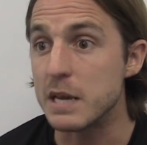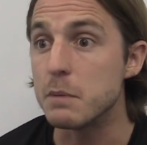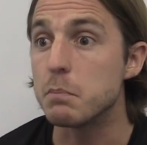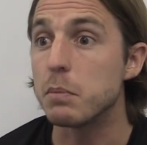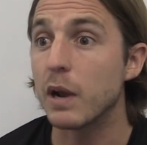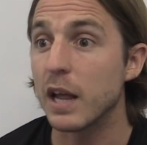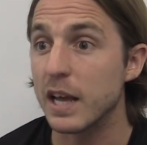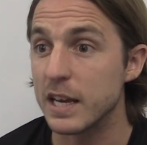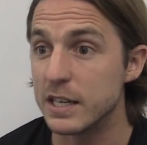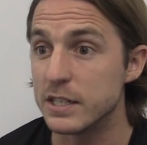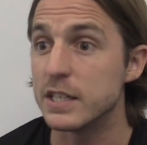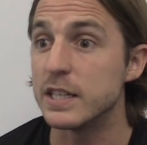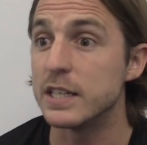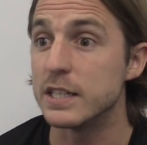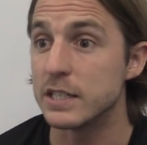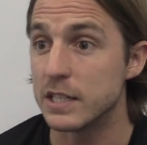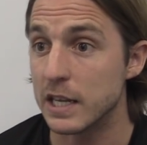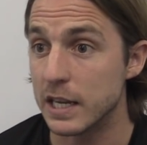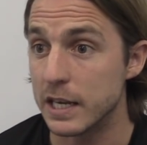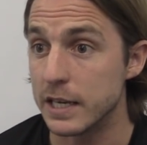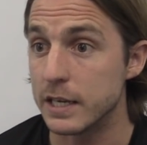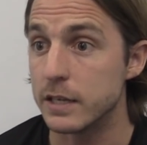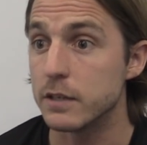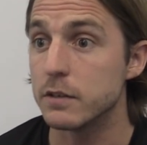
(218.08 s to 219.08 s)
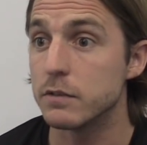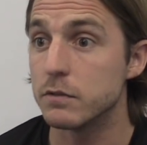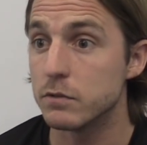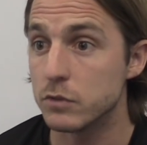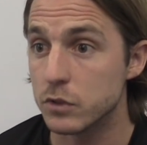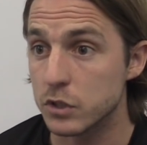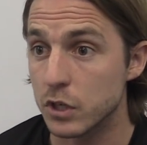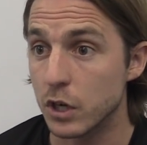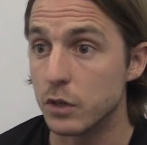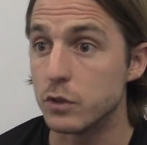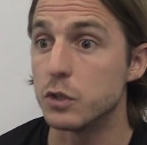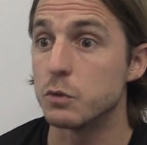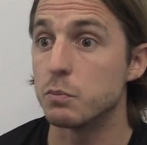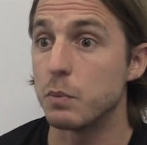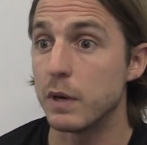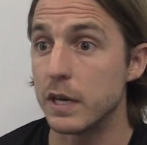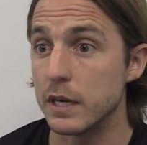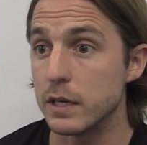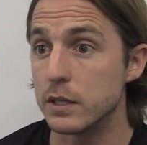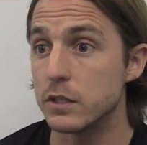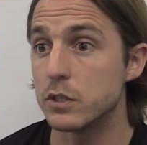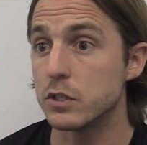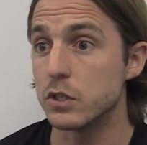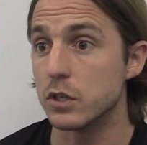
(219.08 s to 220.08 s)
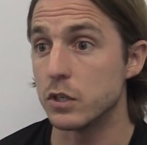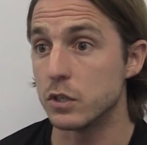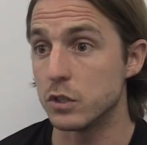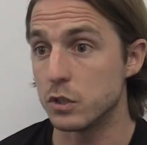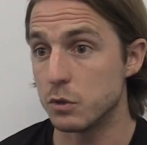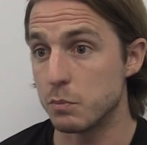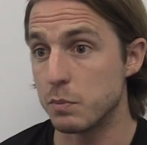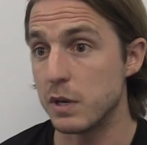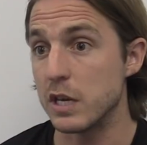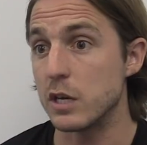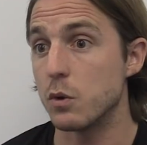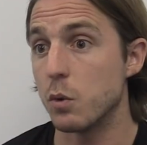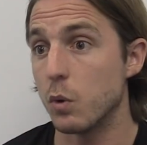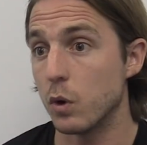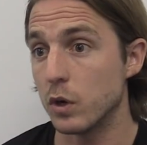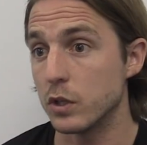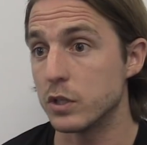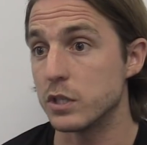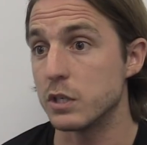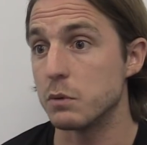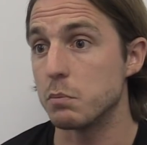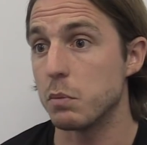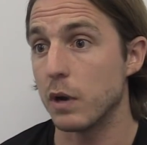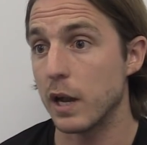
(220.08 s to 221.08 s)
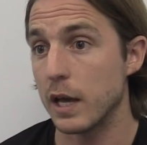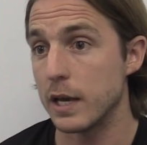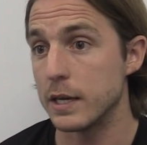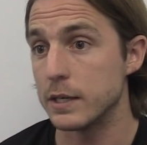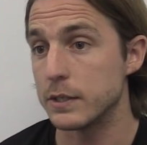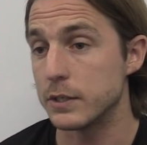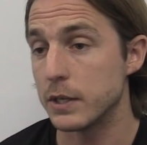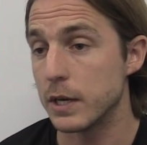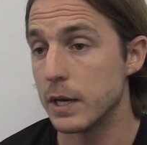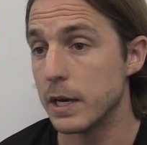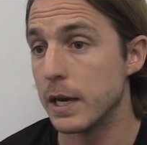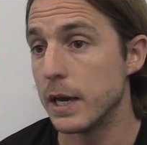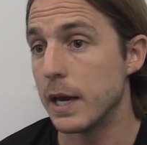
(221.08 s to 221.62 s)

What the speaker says: players in this league, so to speak, to be quality players.